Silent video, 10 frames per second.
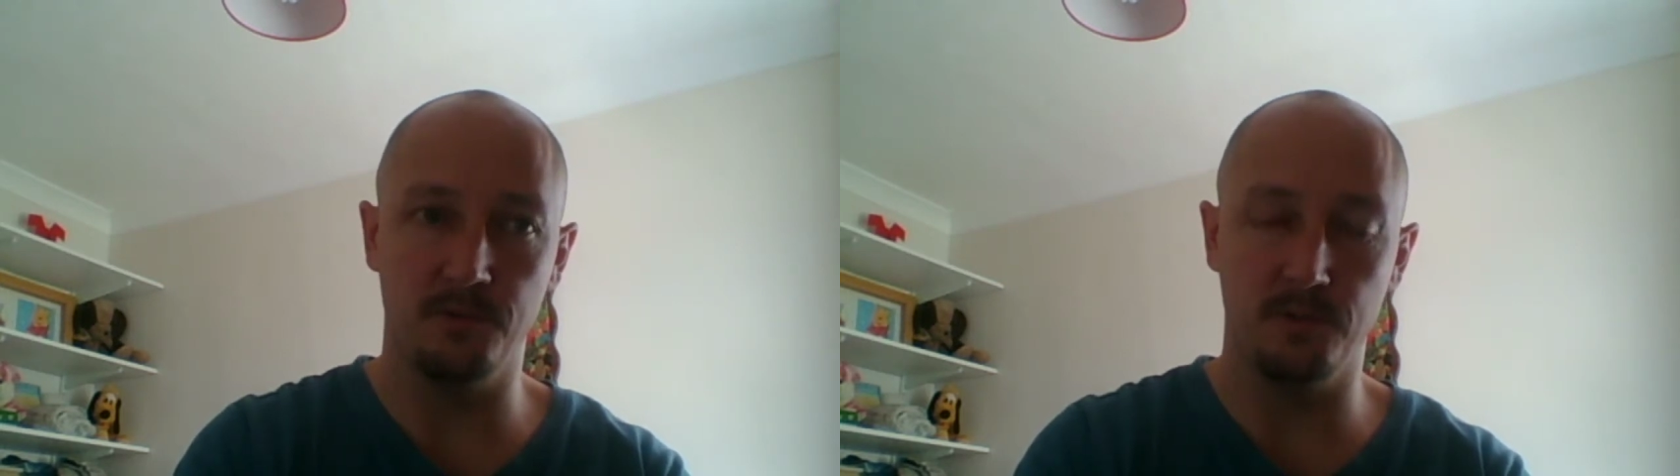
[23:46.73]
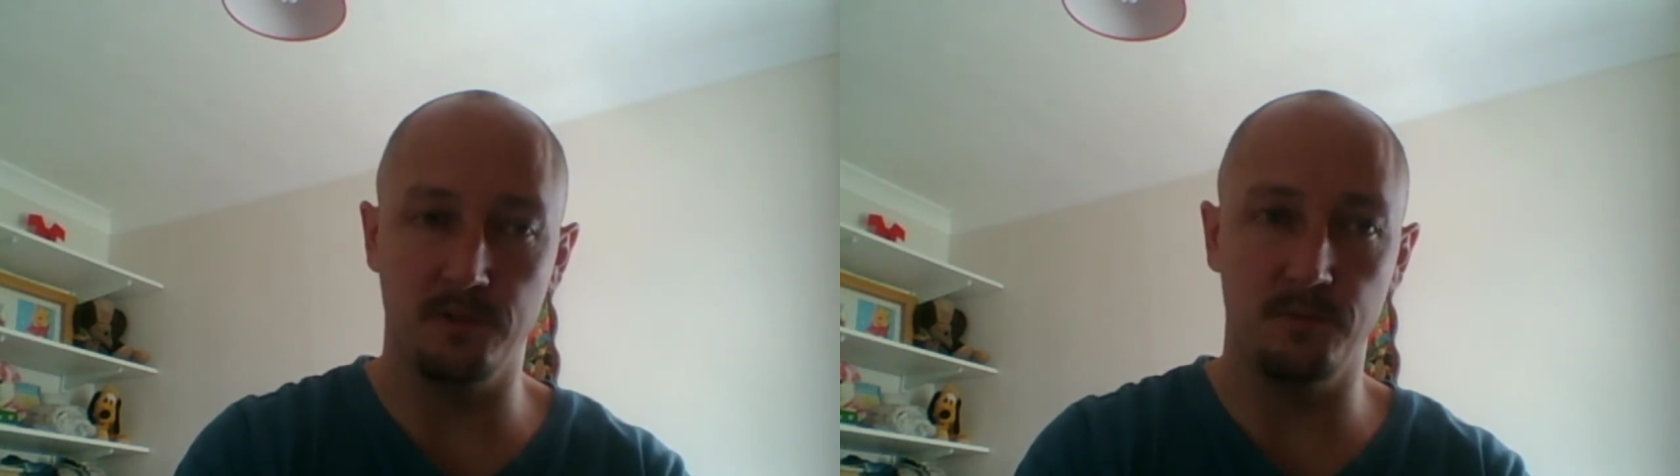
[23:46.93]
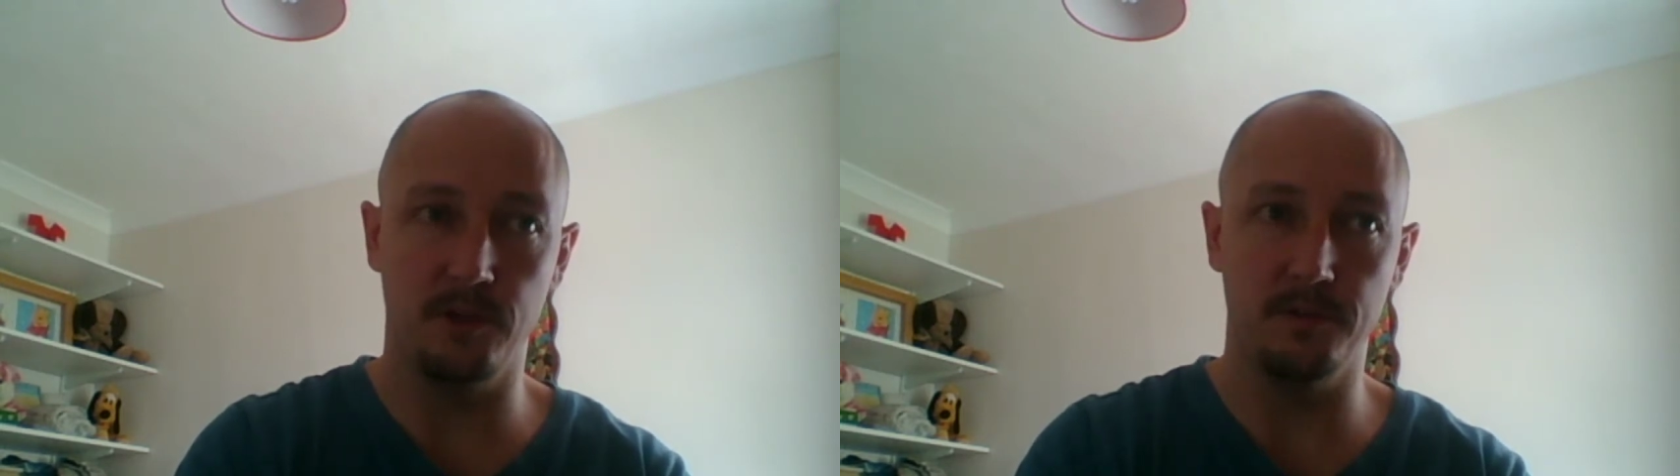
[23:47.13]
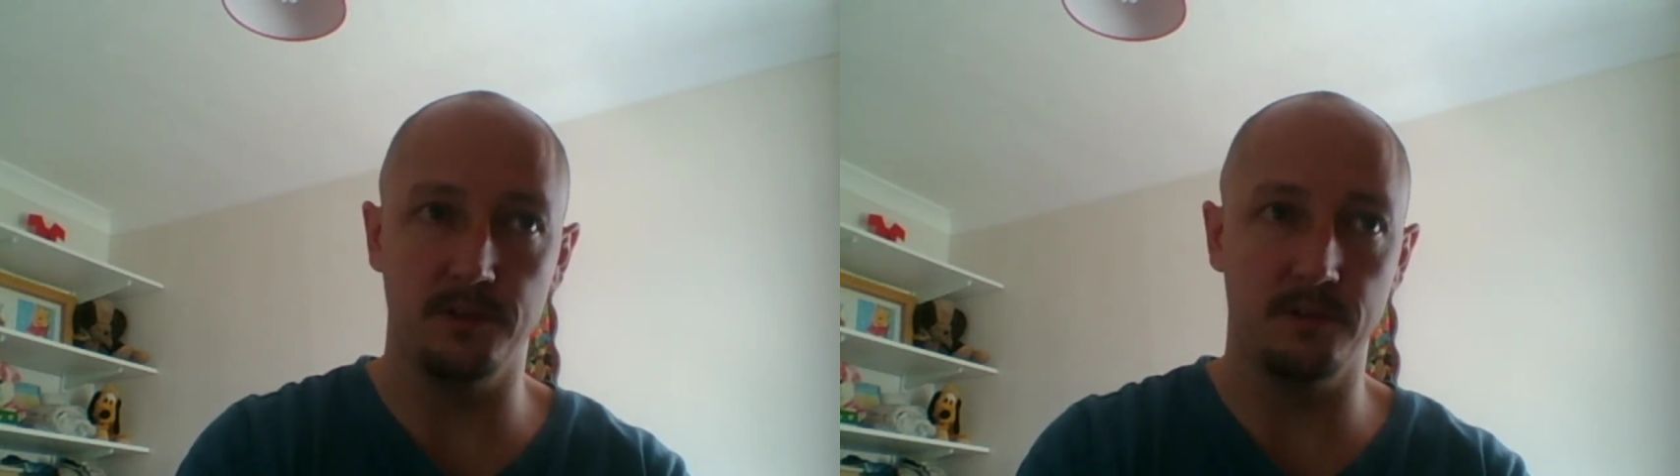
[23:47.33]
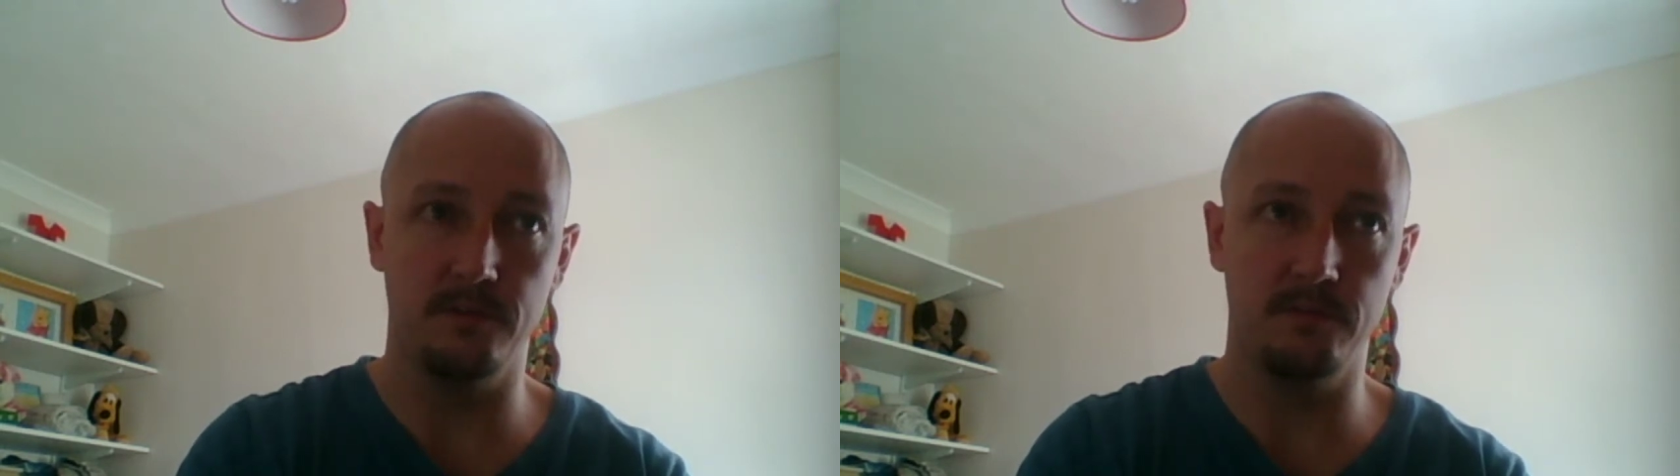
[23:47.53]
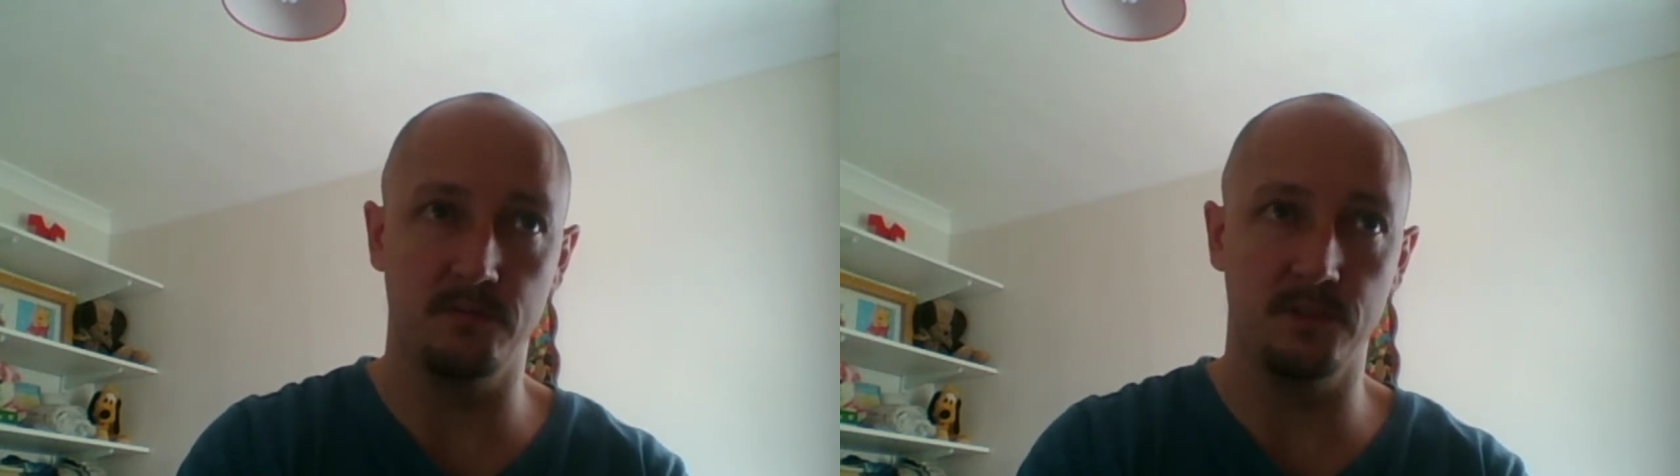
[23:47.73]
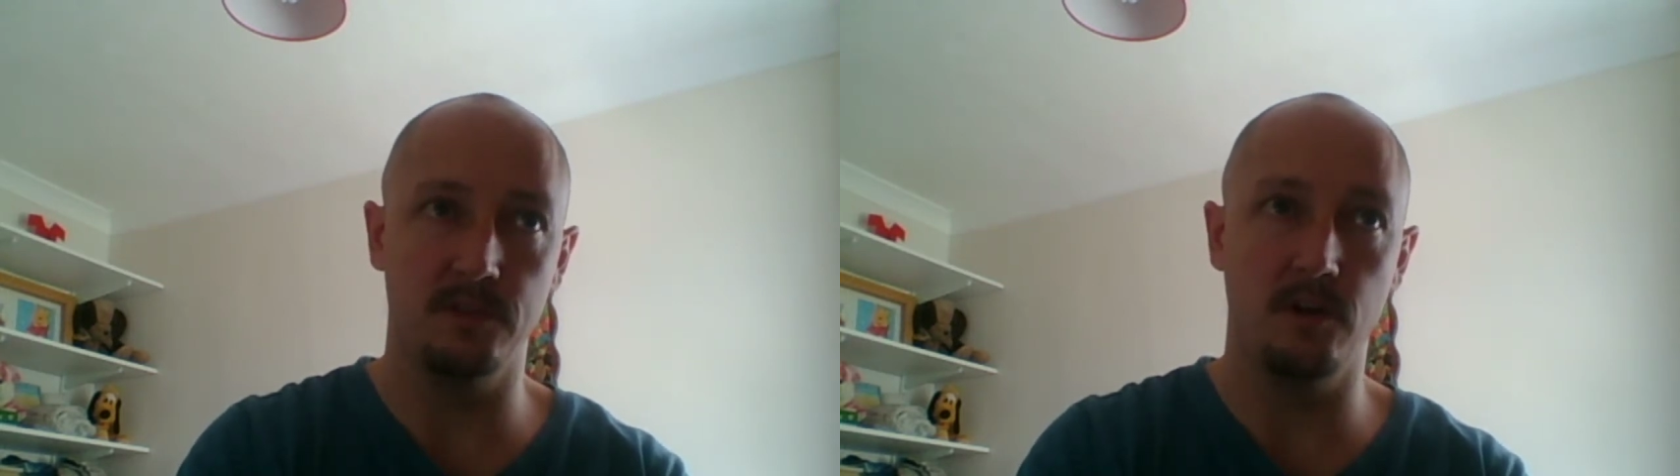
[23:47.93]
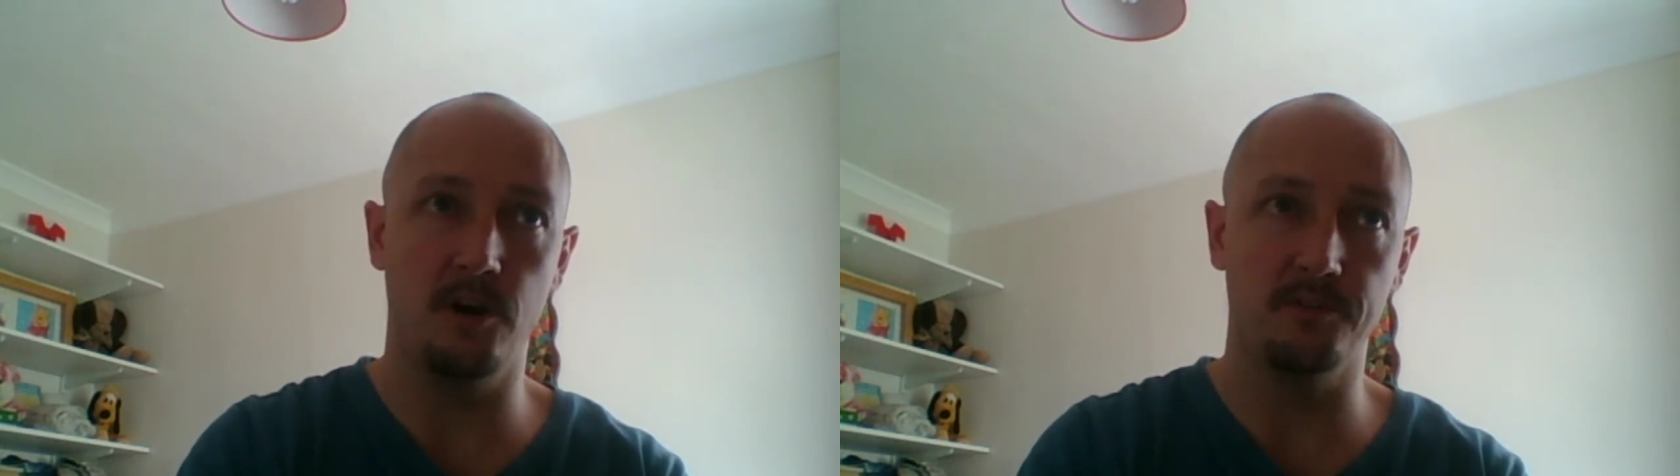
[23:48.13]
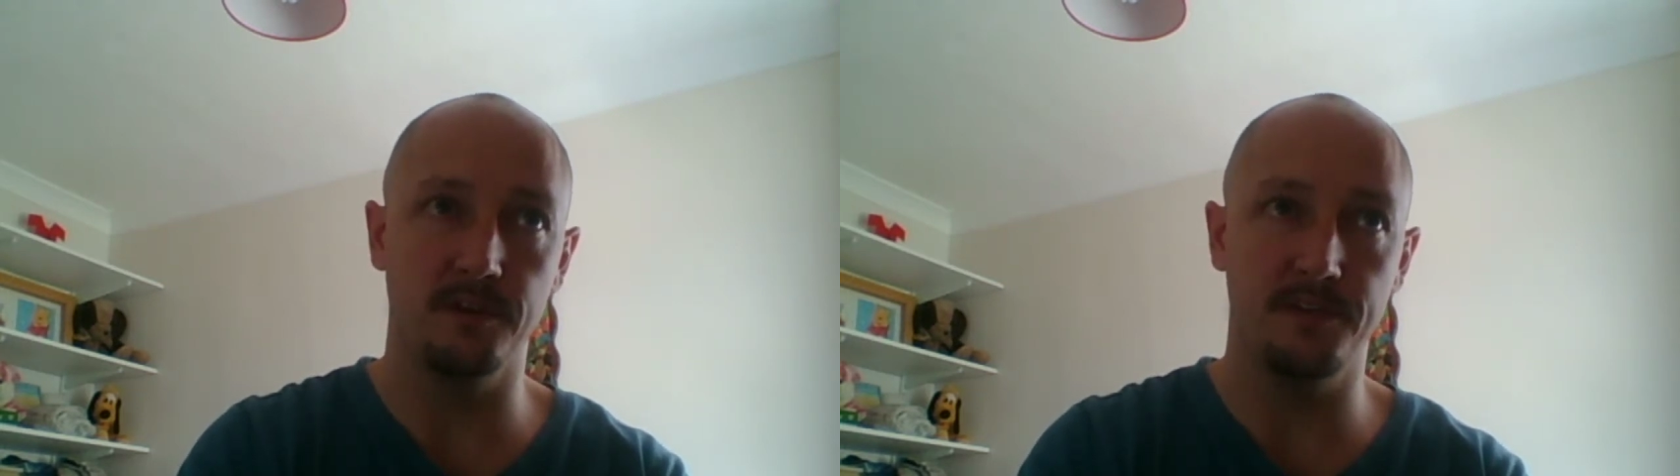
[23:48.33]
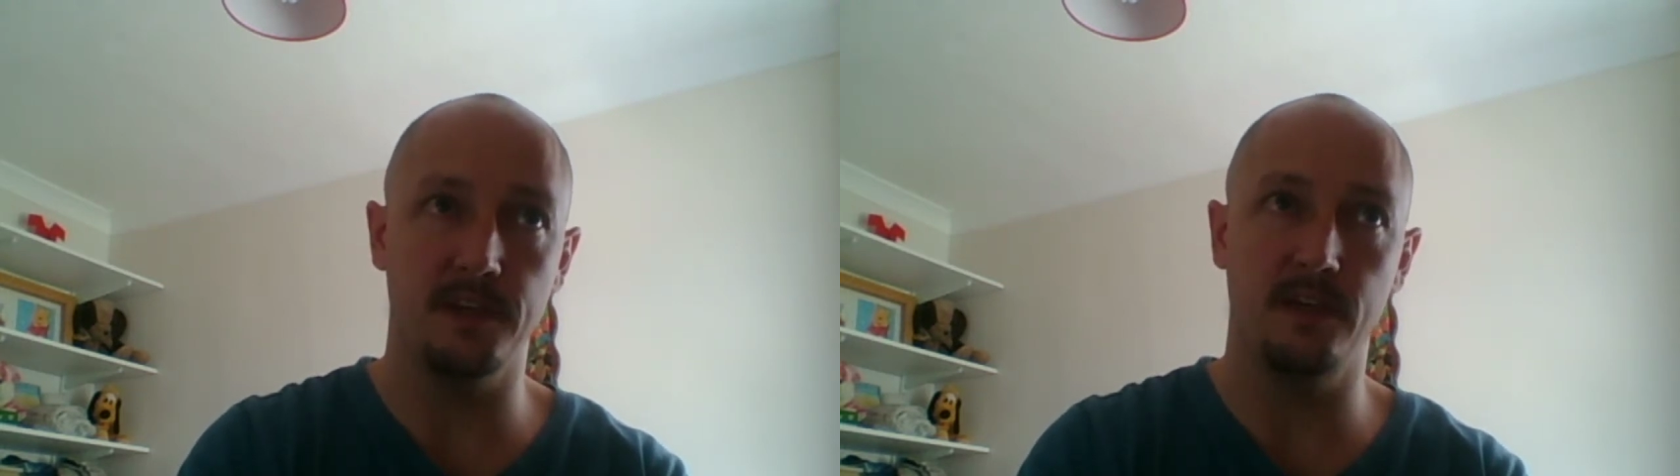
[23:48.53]
whistleblowers was
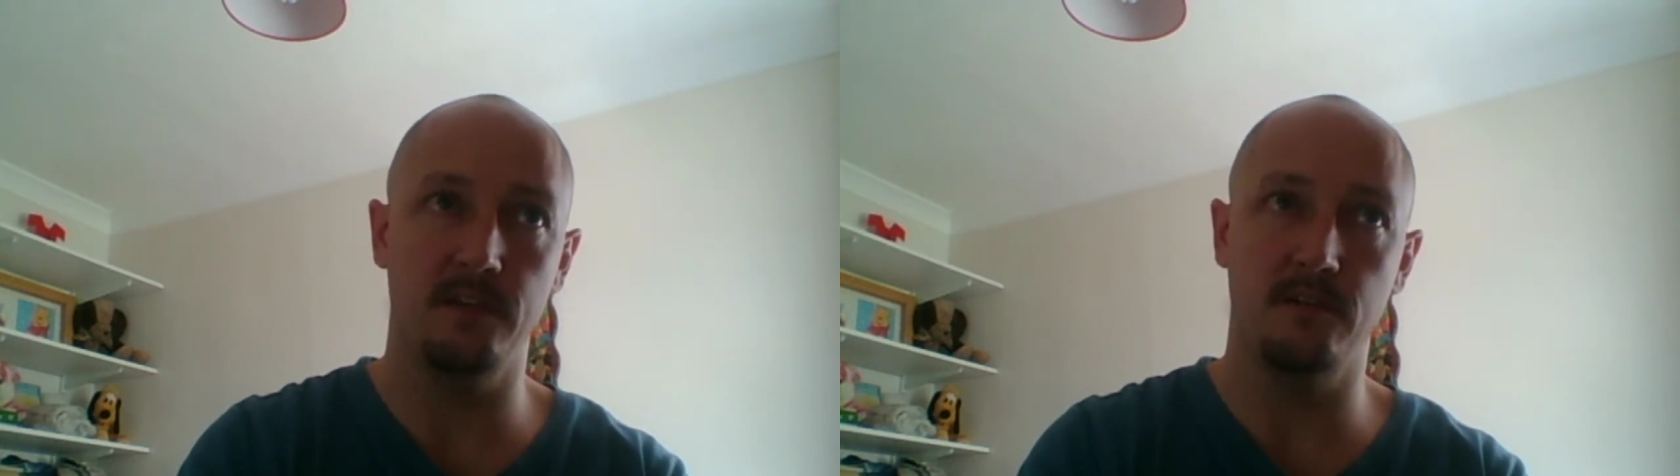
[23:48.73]
horrific.